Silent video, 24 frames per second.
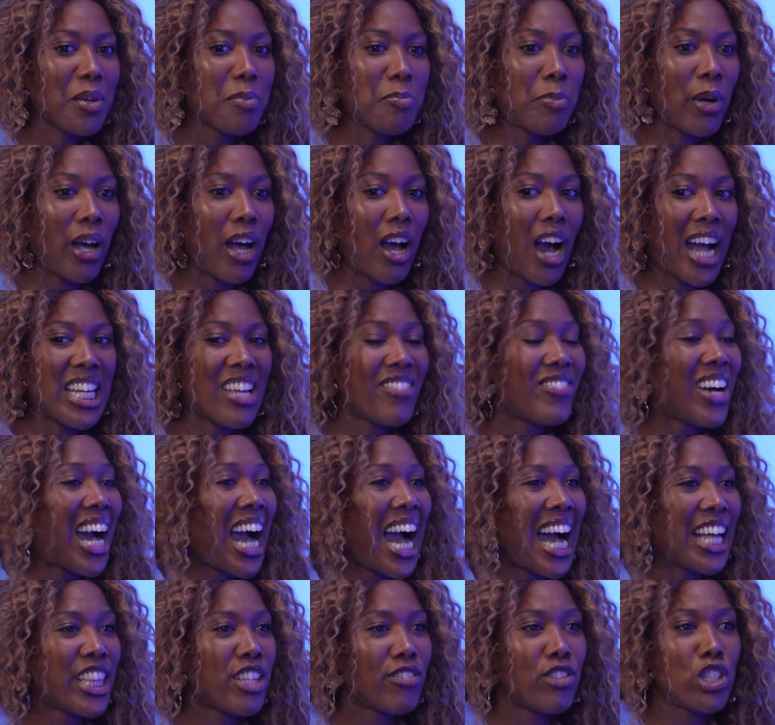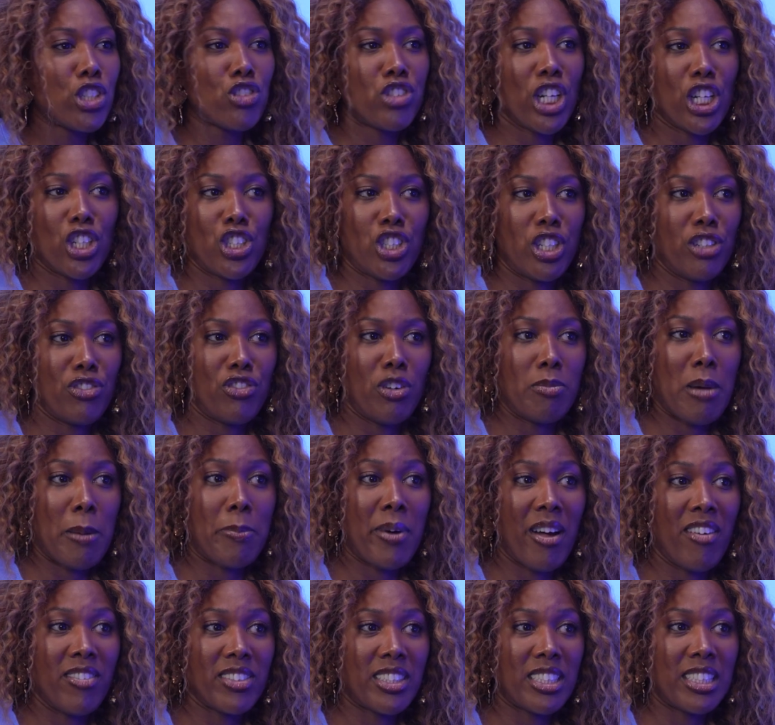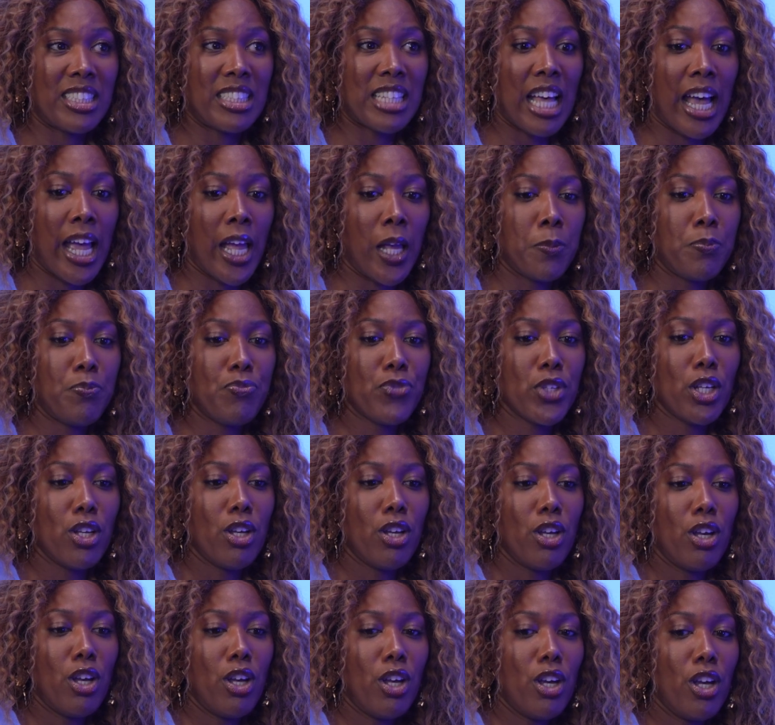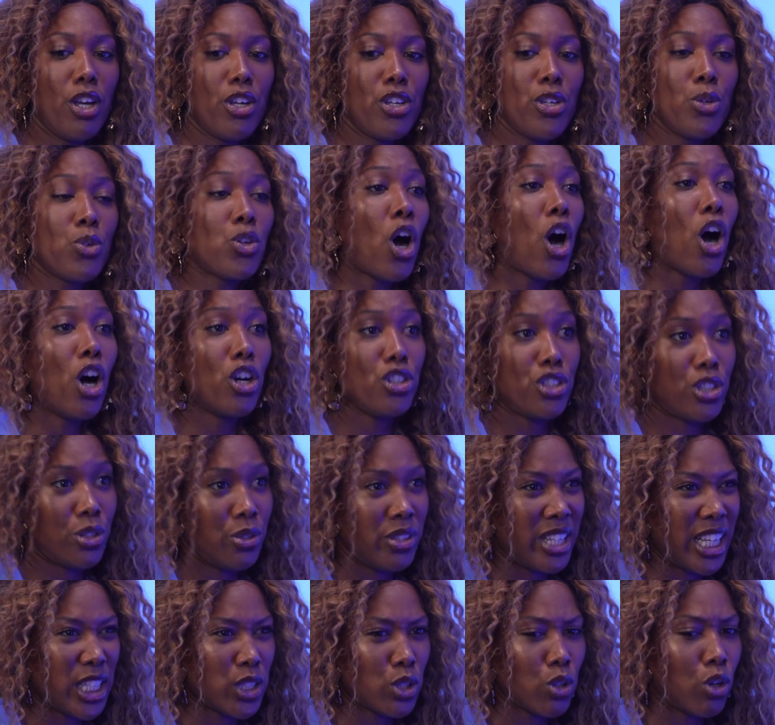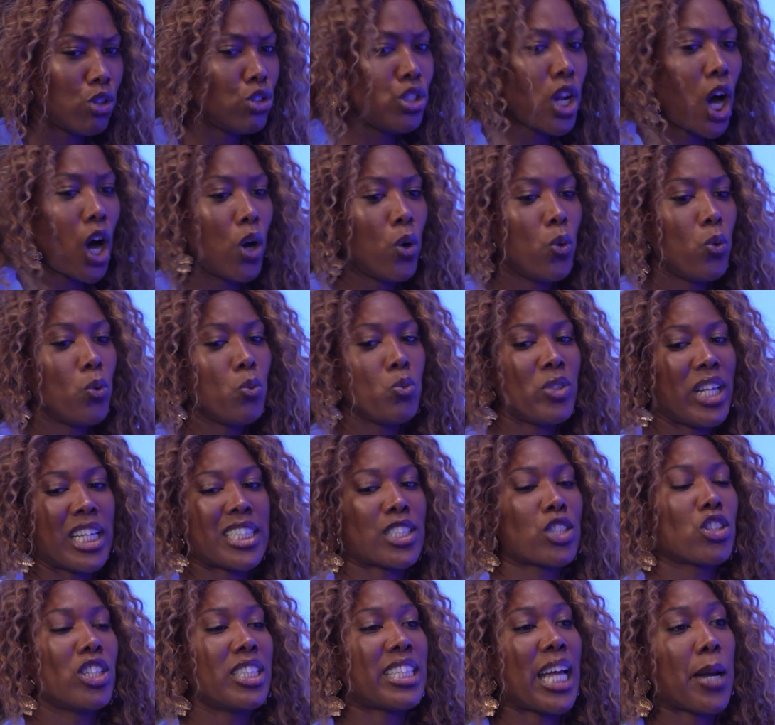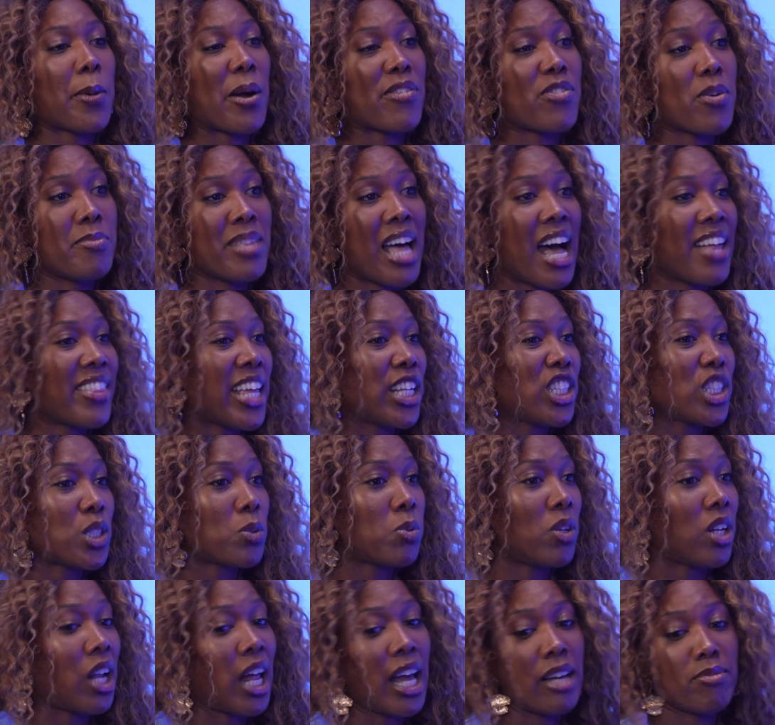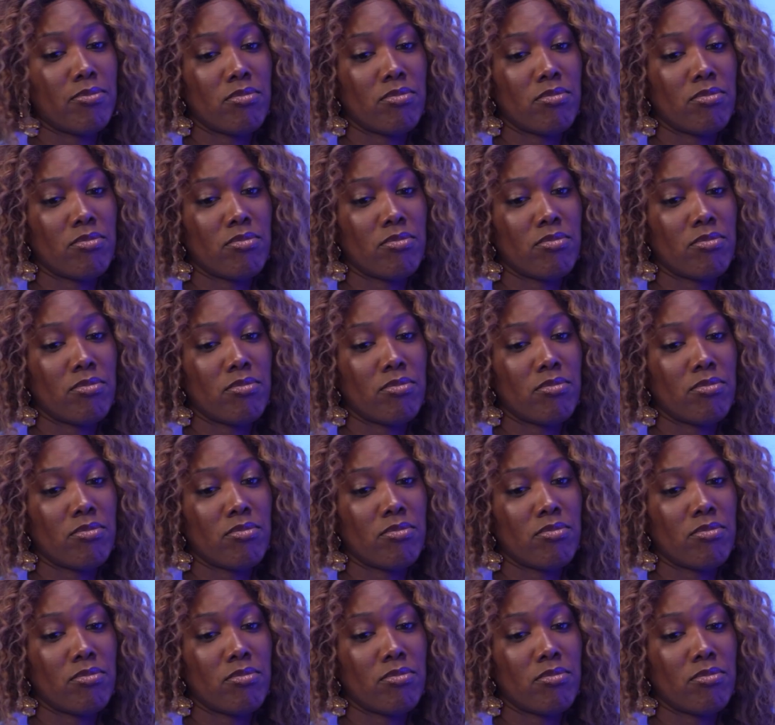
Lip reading: But I never had the restriction from my parents to say, you can't do this, or no, this is going to take away from that. They just were like,